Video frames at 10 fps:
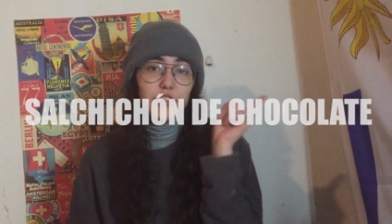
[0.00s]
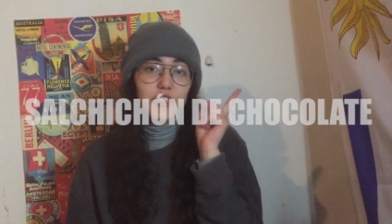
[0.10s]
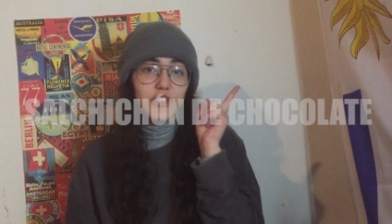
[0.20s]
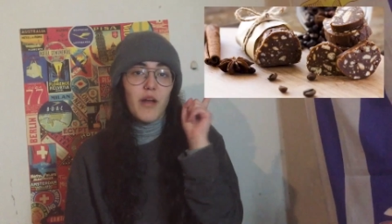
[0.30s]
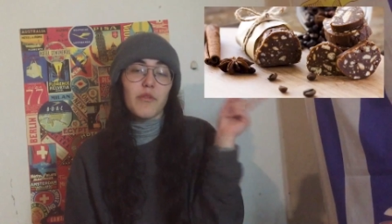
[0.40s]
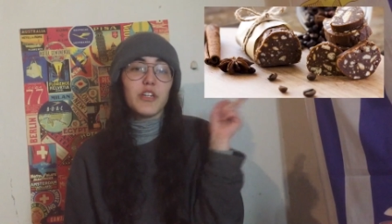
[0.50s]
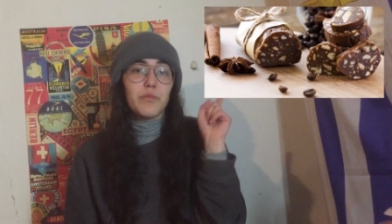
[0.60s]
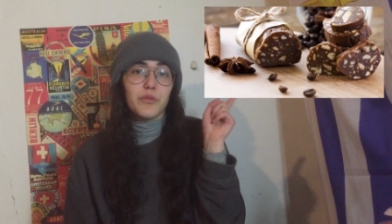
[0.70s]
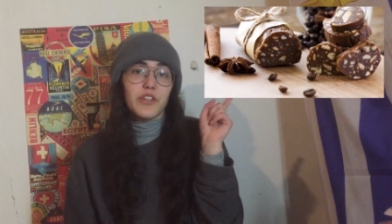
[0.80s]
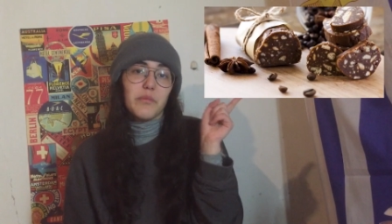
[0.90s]
which is, I'm gonna
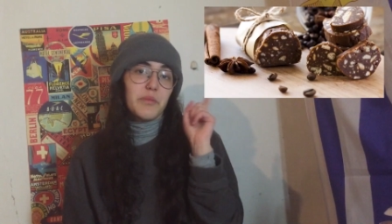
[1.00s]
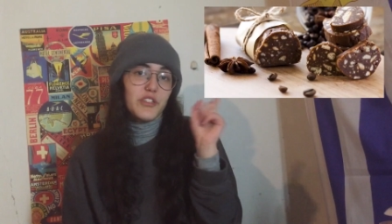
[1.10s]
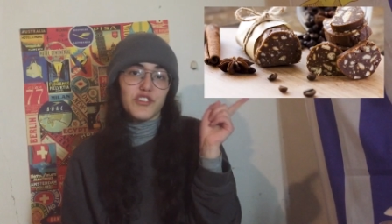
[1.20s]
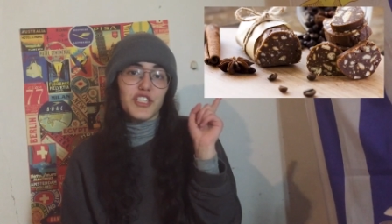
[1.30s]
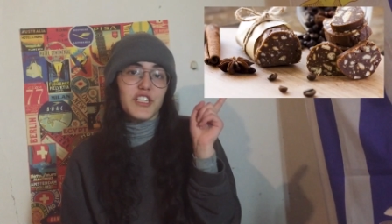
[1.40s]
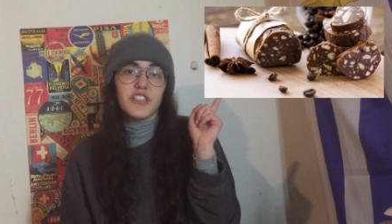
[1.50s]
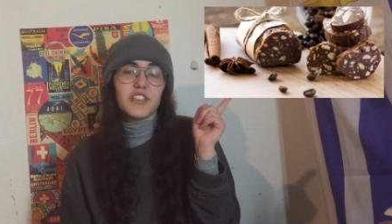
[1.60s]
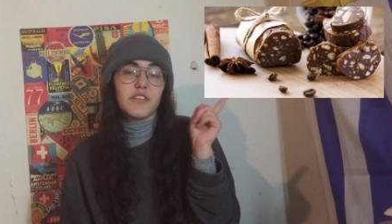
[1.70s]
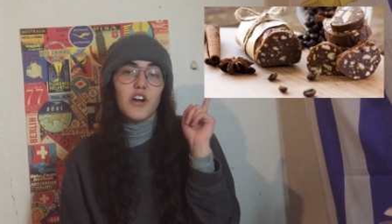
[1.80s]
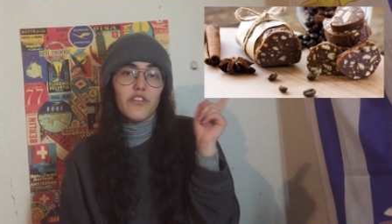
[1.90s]
put a picture
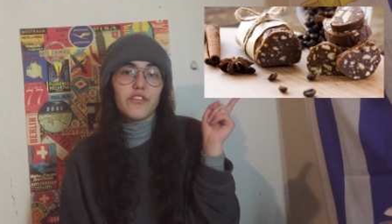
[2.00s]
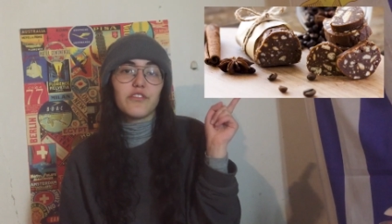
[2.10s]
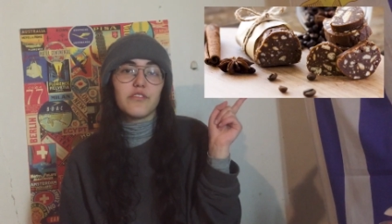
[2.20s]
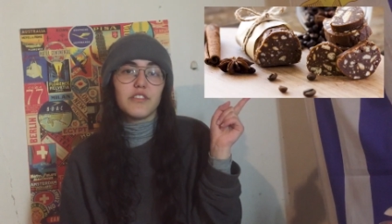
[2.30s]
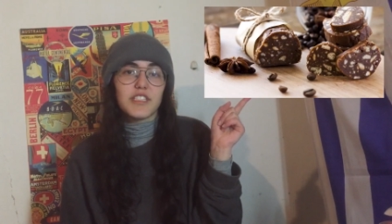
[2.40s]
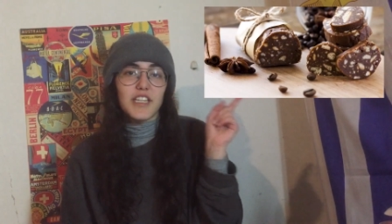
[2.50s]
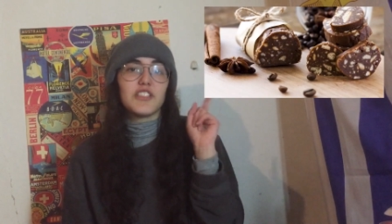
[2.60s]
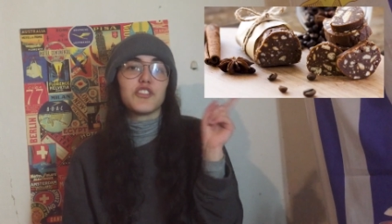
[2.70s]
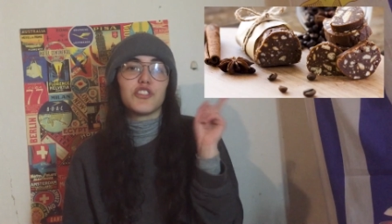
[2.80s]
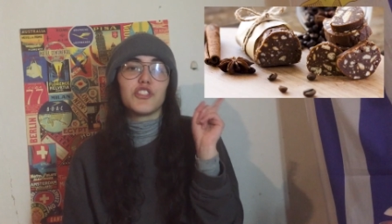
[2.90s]
here of
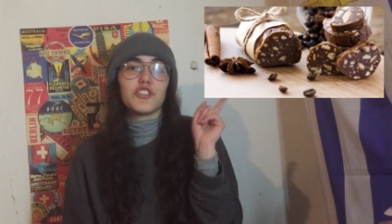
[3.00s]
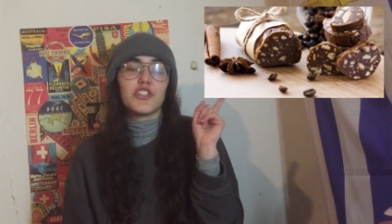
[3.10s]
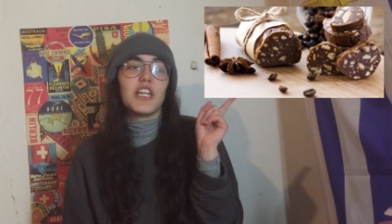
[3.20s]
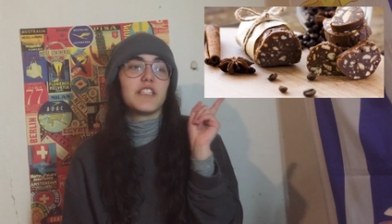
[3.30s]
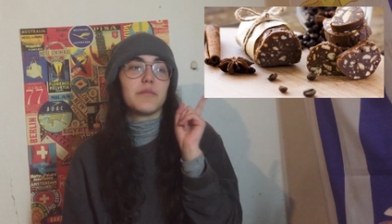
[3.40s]
salchichon de chocolate